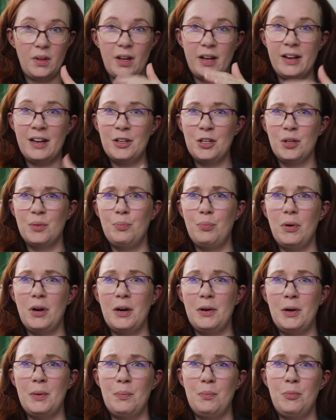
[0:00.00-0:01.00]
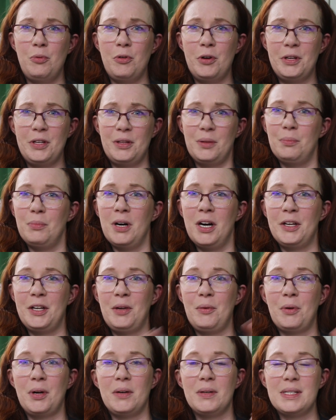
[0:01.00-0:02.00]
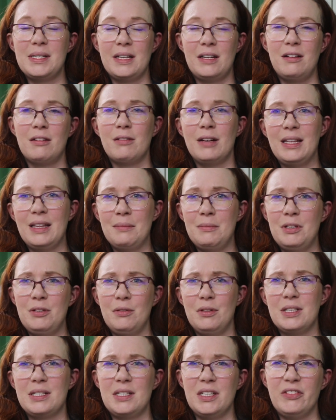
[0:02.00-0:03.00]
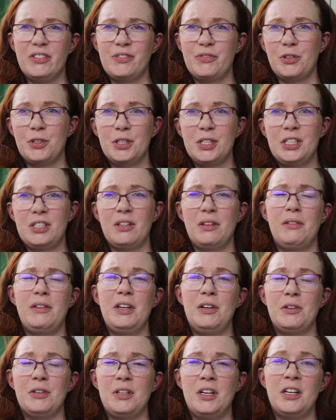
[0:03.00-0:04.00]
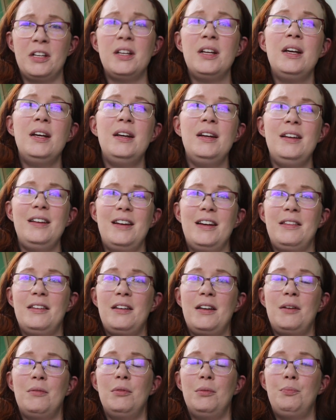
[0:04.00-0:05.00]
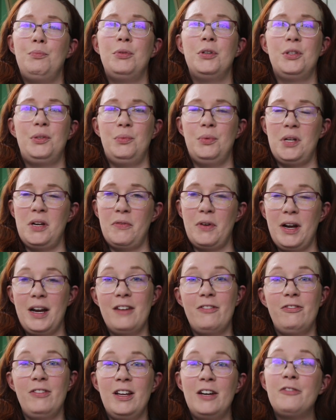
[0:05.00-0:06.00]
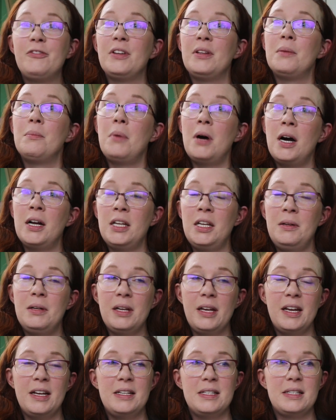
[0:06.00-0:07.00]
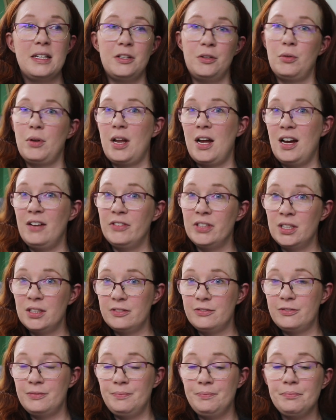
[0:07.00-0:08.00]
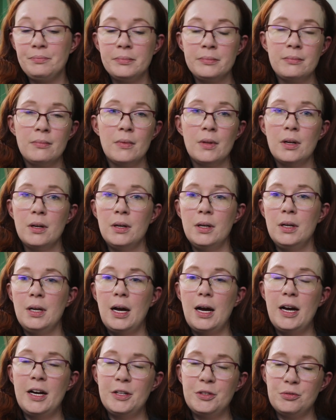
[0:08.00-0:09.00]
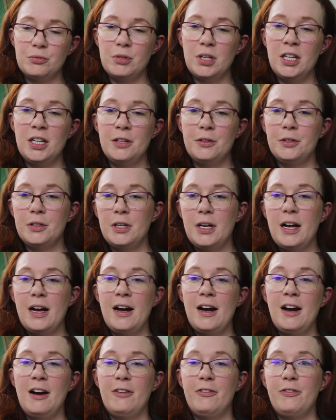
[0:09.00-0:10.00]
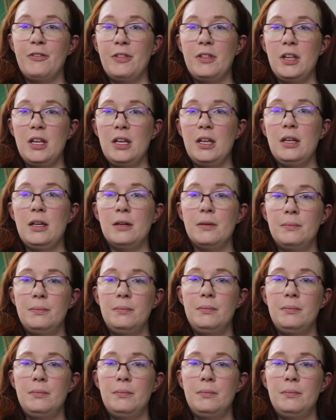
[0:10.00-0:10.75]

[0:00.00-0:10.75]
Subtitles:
got to the point at the body where I was like, alright, let me do the sleeves first so they are done, and then I will put whatever I have left in the body in case I don't have enough. I'd rather have the